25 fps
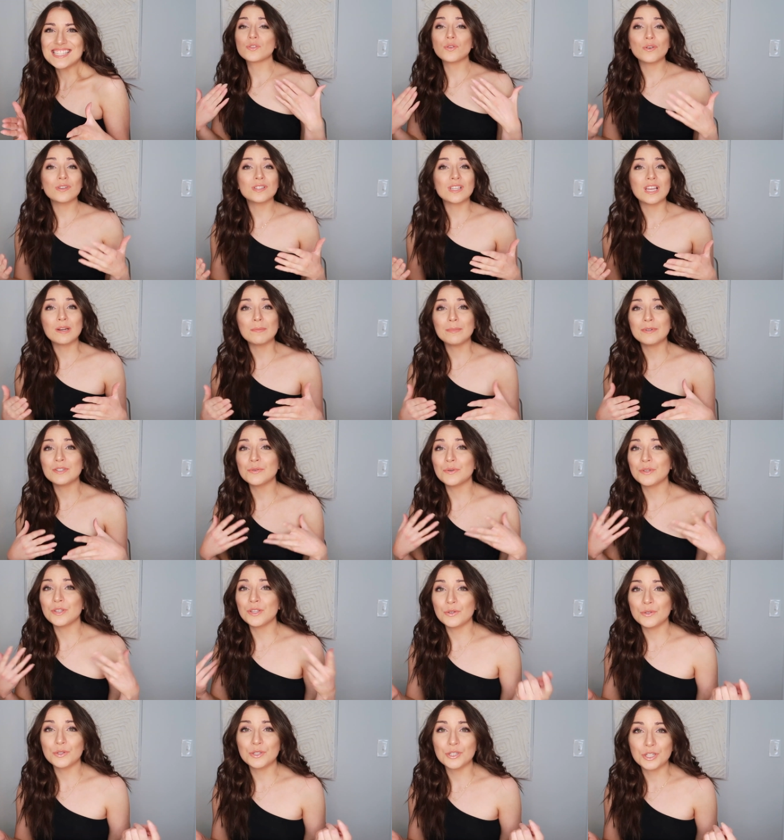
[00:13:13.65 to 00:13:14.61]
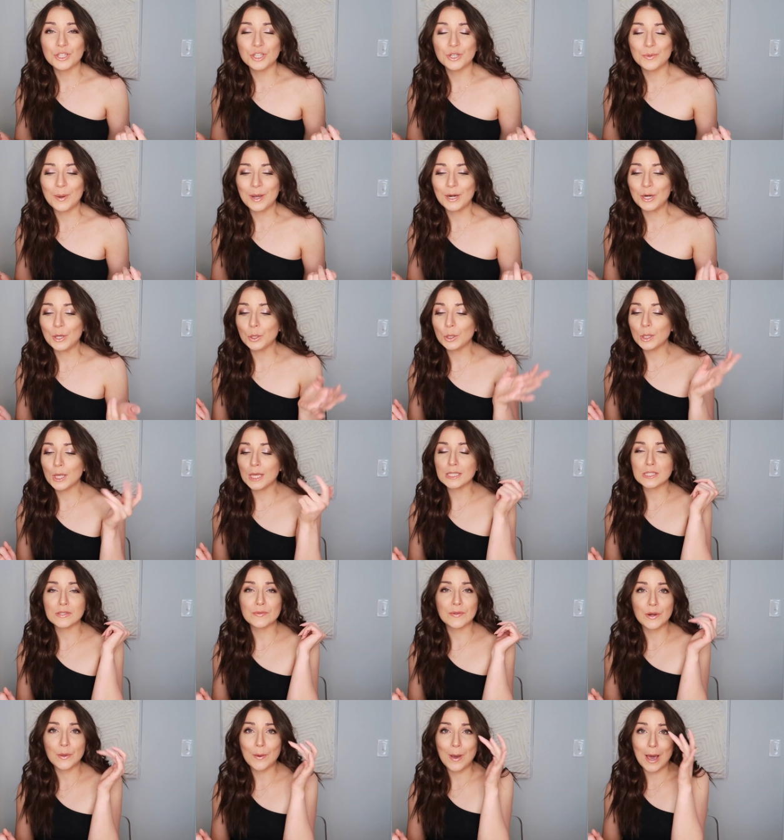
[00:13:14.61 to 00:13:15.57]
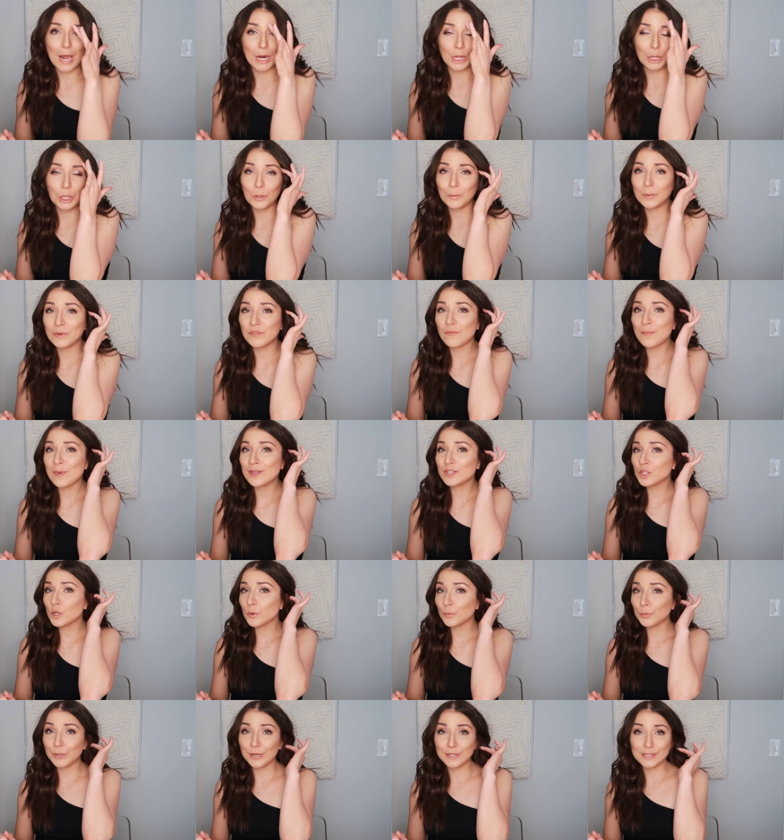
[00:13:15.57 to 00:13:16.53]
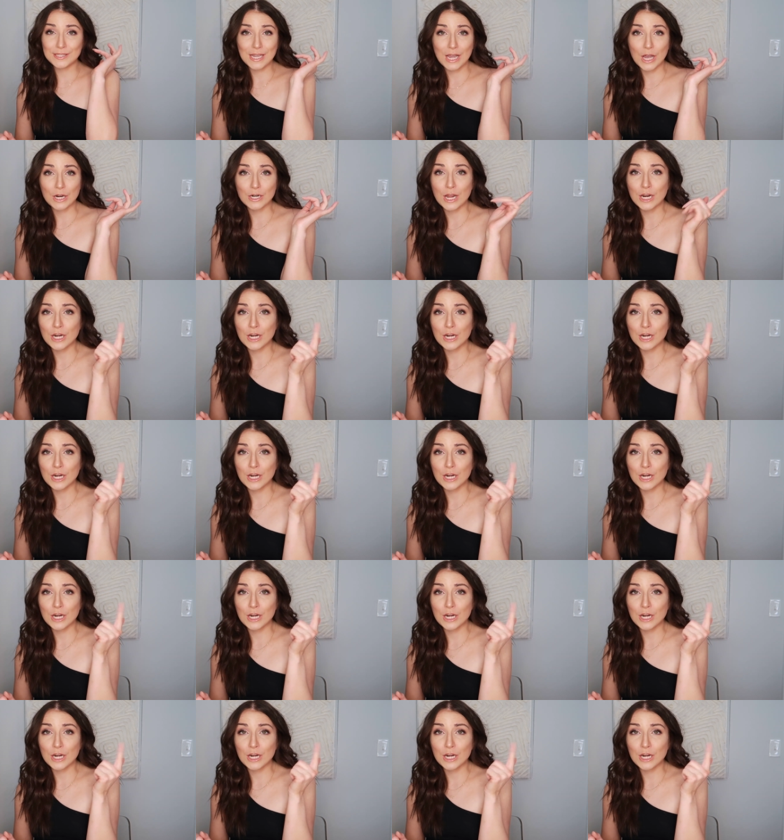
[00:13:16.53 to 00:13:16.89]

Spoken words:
So excited to be doing YouTube. I know last video I had a little bit of a mental breakdown,